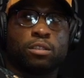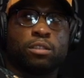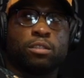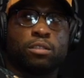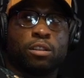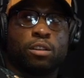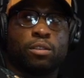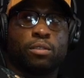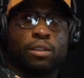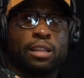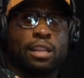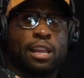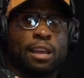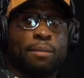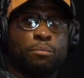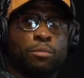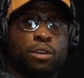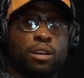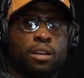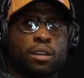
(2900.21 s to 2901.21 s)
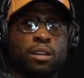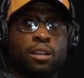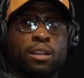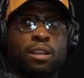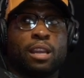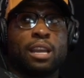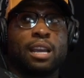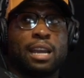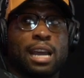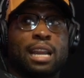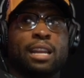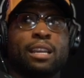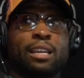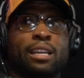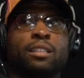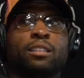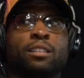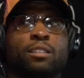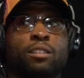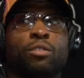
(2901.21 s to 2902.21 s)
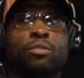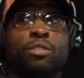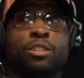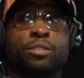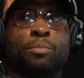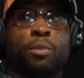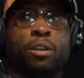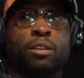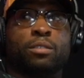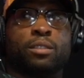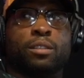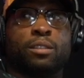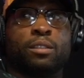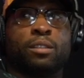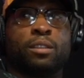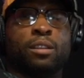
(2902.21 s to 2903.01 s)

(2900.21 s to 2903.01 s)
you know, in that book and kind of get to know this person.